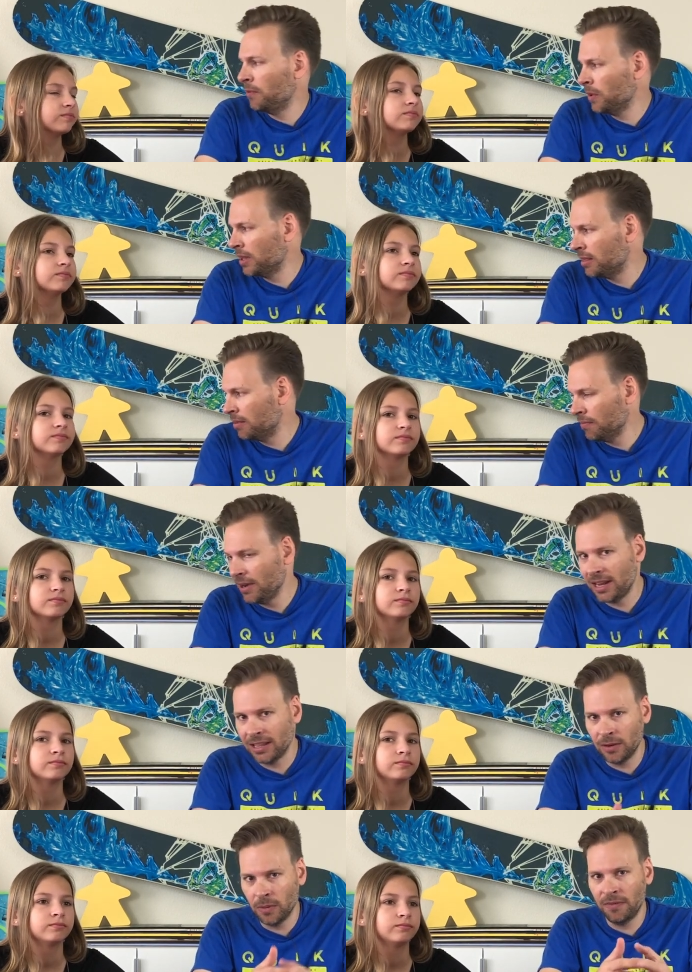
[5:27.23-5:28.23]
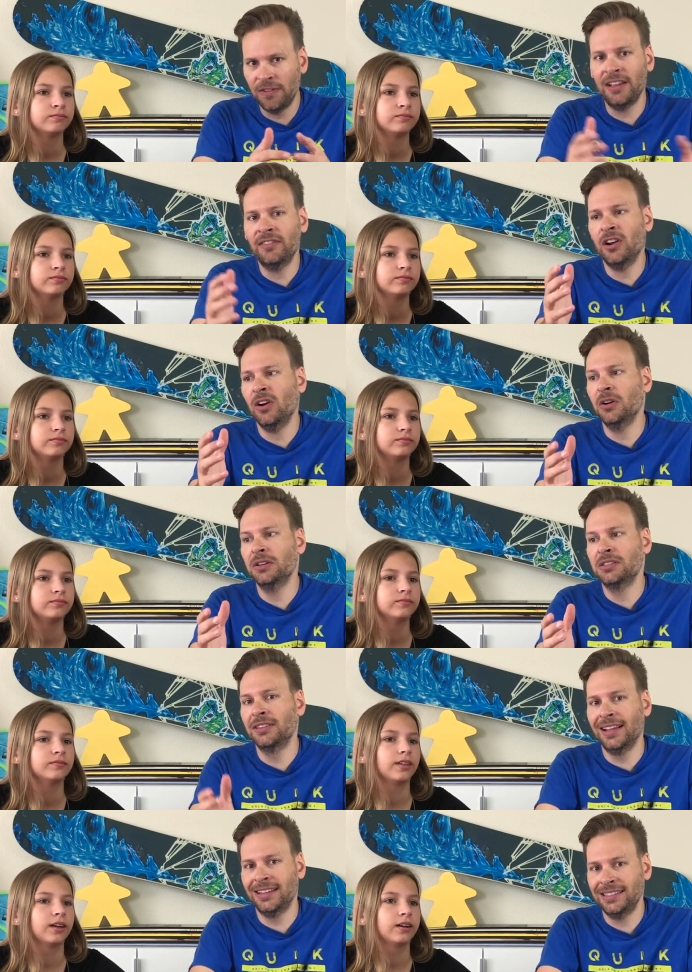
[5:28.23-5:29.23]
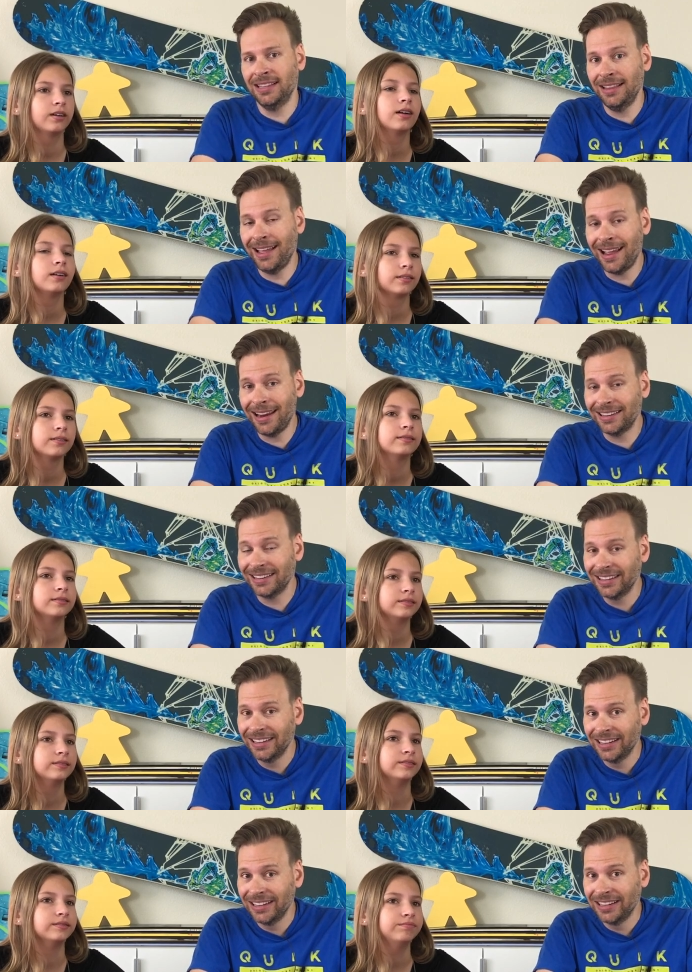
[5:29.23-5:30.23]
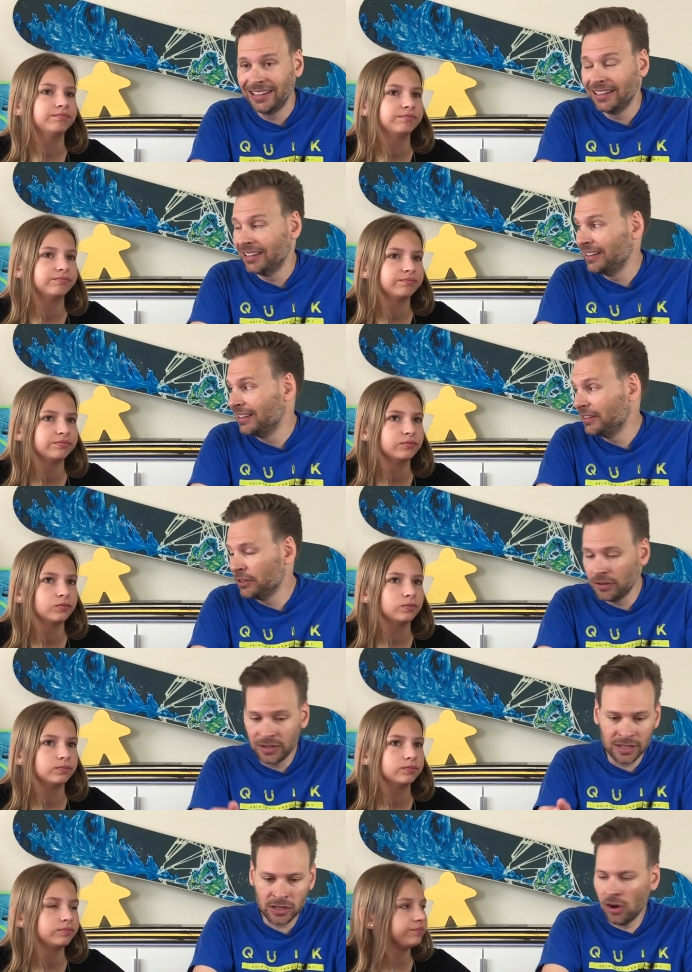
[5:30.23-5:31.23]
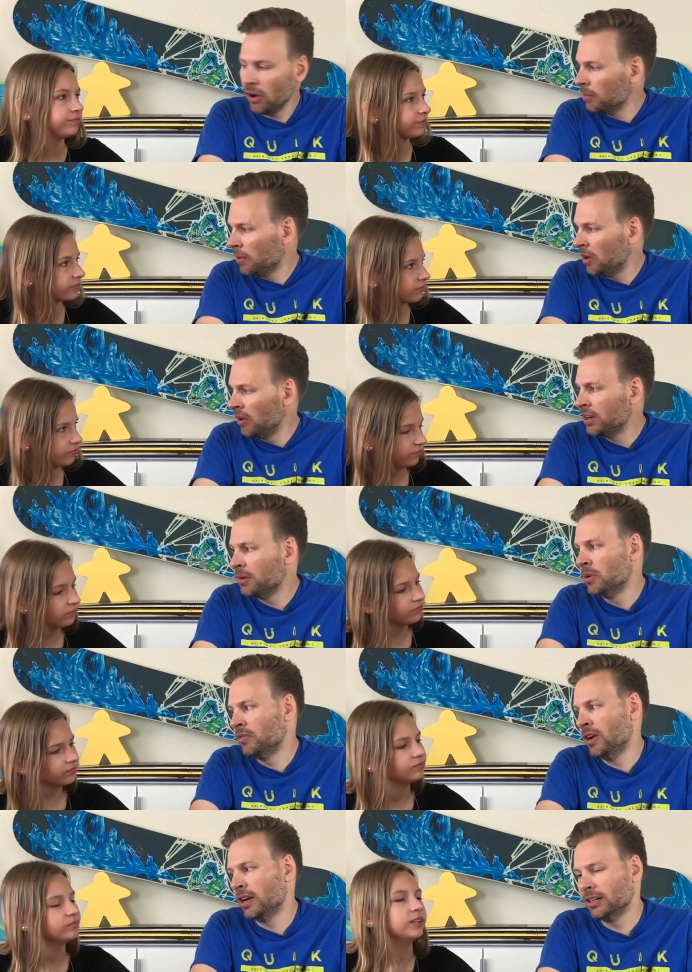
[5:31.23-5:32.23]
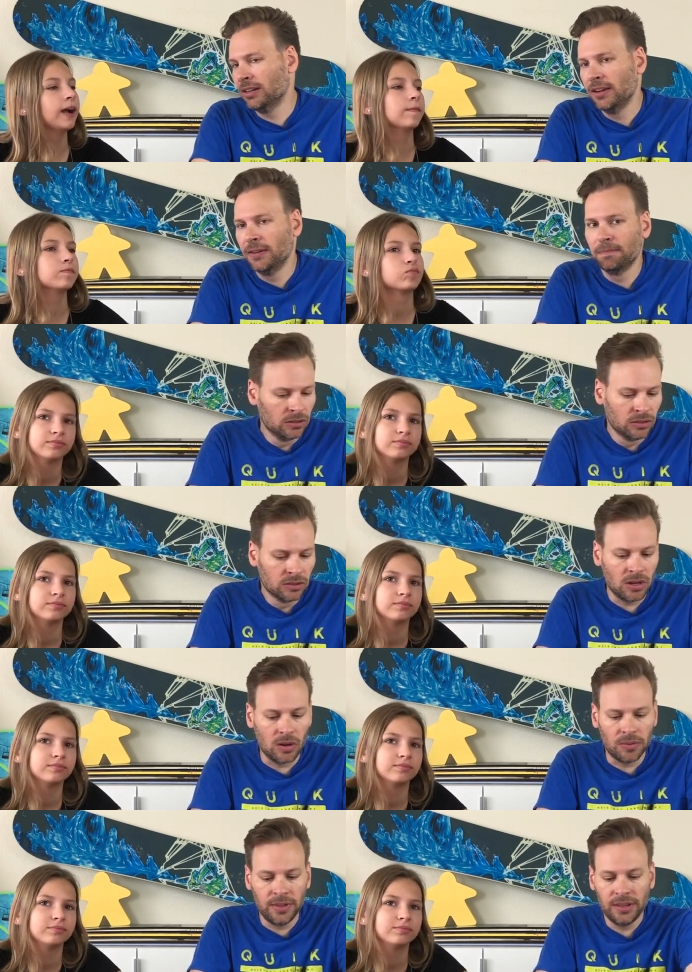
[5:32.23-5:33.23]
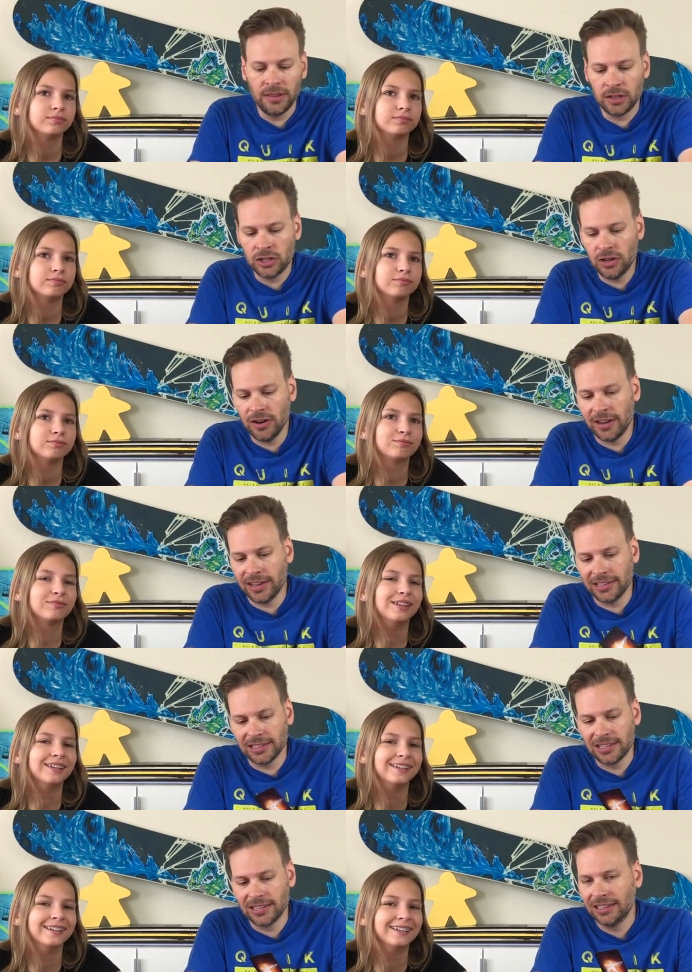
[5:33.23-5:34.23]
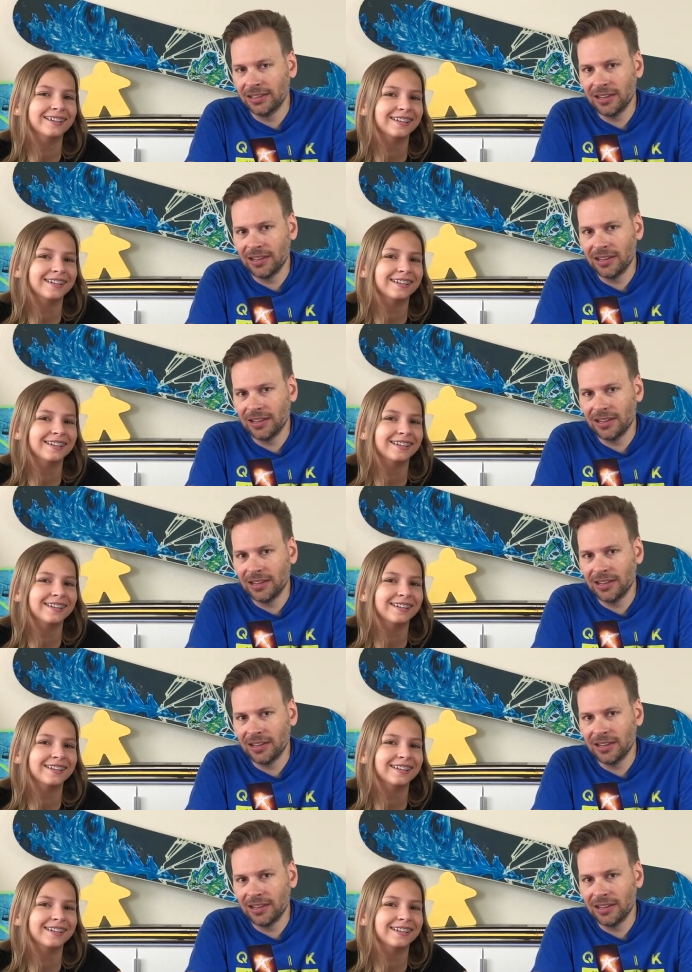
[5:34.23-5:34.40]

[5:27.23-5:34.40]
Speaker 1: 43 and there were five cards less than that, mm-hmm. you discard them all and you move on. Yeah. So the, the shurikens,